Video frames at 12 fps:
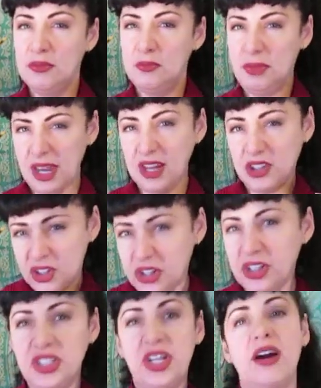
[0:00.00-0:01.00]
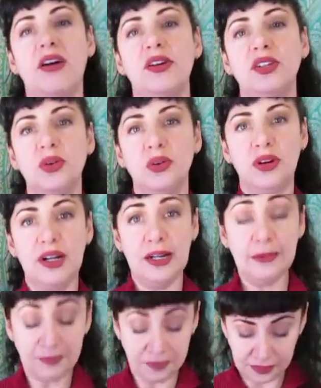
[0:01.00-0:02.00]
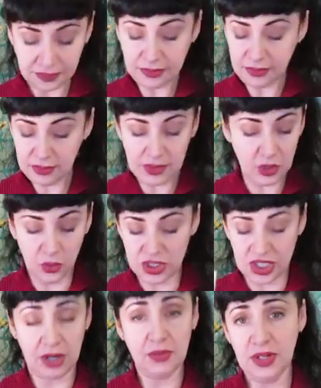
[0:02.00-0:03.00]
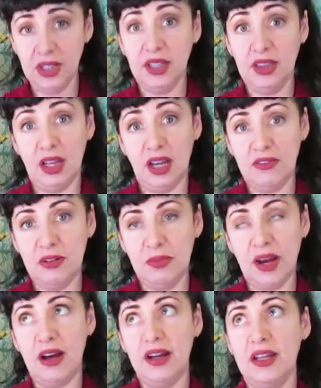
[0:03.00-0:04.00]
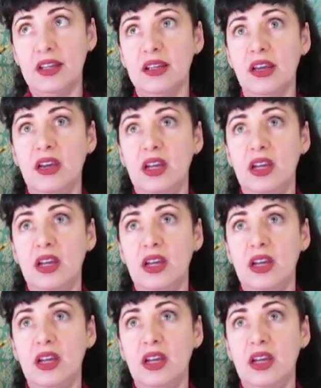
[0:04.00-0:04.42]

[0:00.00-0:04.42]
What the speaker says: baked good territory, which I really love about it,